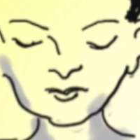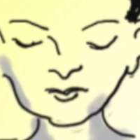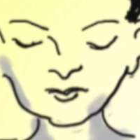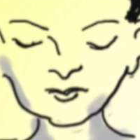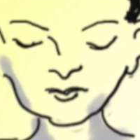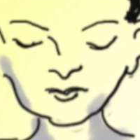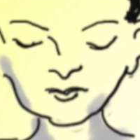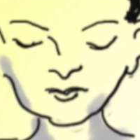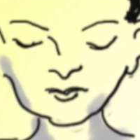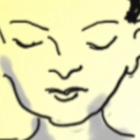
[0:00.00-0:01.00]

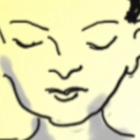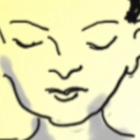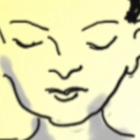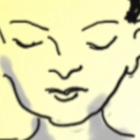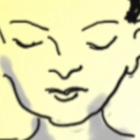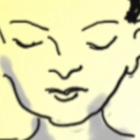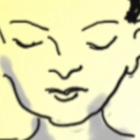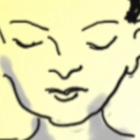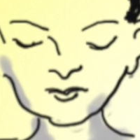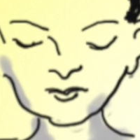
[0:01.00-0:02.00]

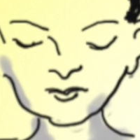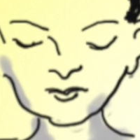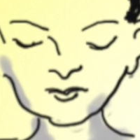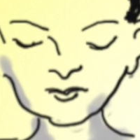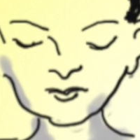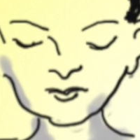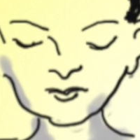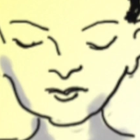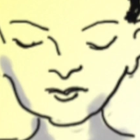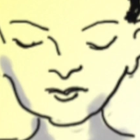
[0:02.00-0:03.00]

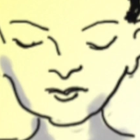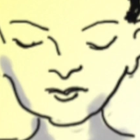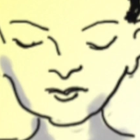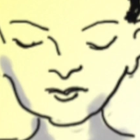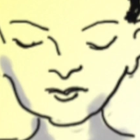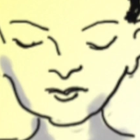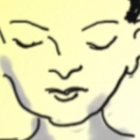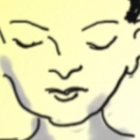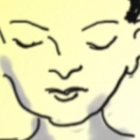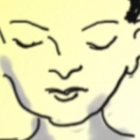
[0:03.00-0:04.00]

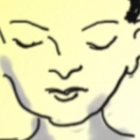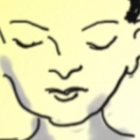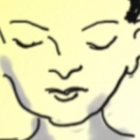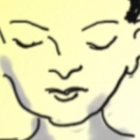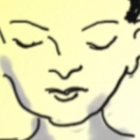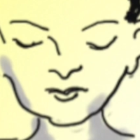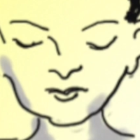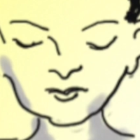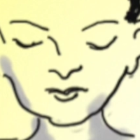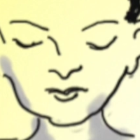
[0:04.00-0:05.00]

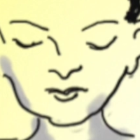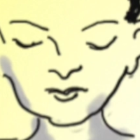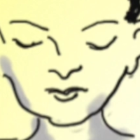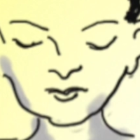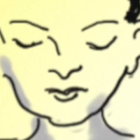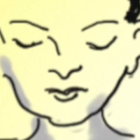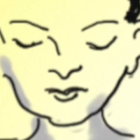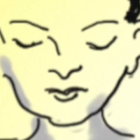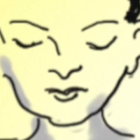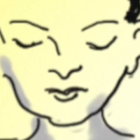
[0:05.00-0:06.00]

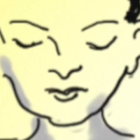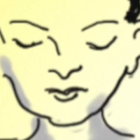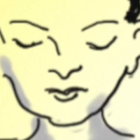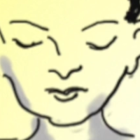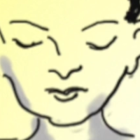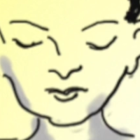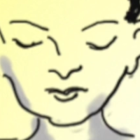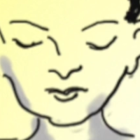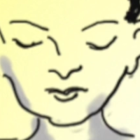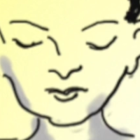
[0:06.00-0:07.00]

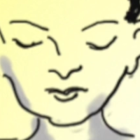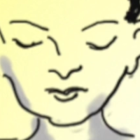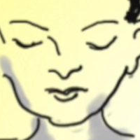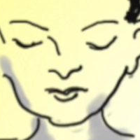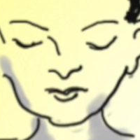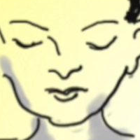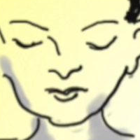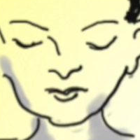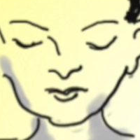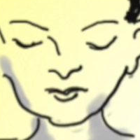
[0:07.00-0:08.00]
The face doesn't move, so there is nothing to read.